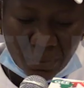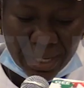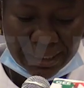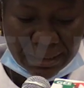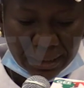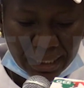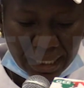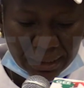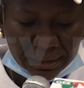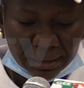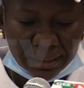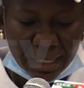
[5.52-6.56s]
were
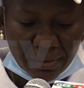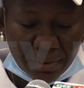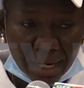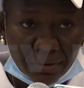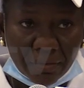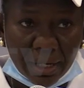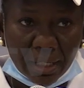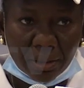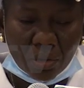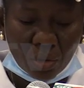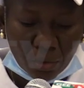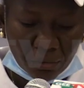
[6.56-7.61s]
delays in the
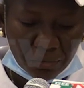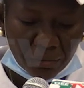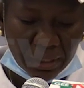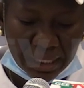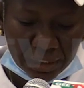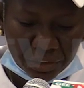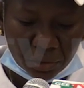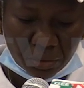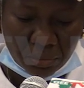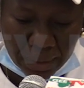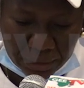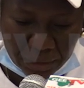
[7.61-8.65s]
arrival of
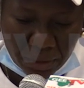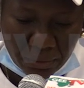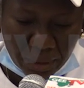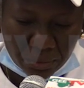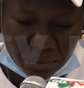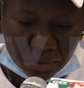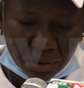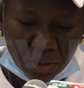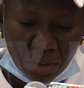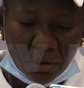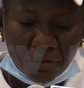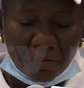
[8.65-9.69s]
election materials.
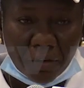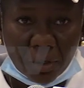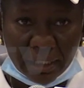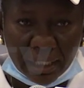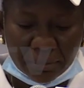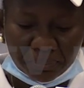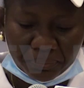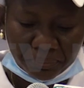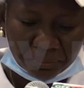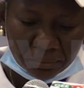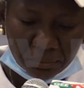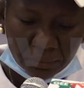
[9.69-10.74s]
Further,
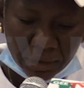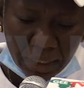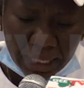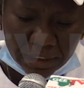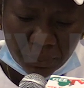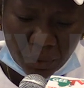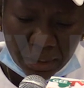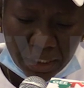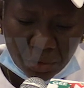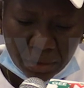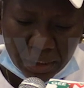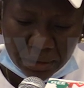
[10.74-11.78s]
at
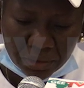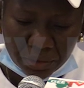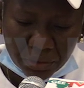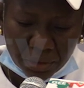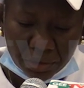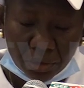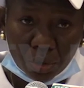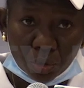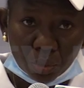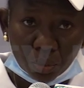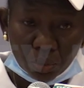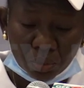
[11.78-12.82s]
polling units
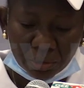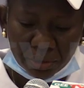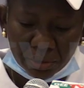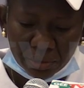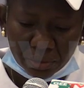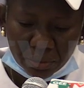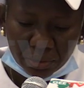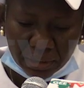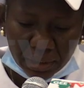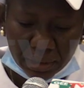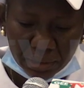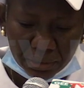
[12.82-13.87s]
002,
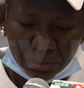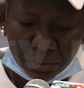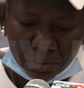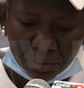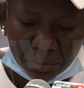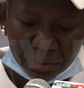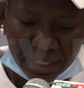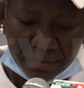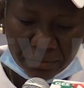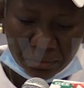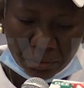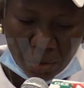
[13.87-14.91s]
006,
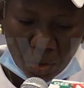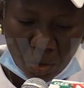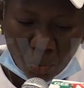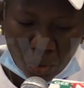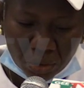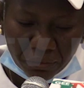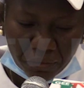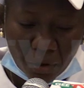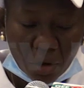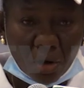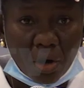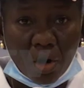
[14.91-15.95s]
007, Ward
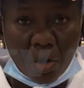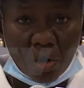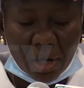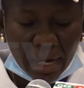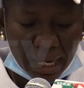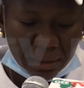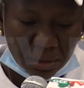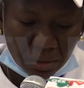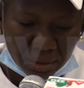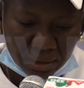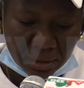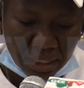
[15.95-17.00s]
4, Oka
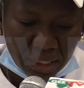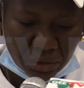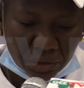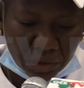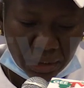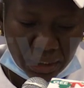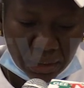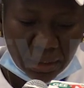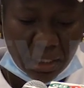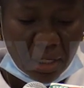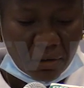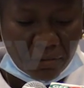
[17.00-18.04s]
North,
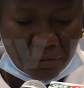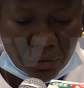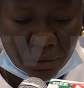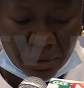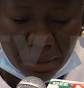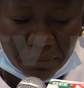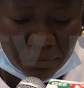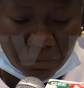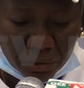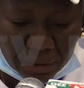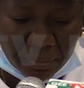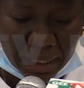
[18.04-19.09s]
LGA,
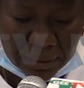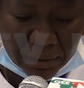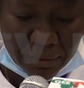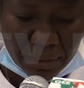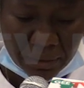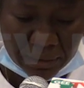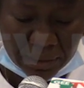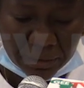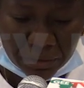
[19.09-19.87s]
voting materials and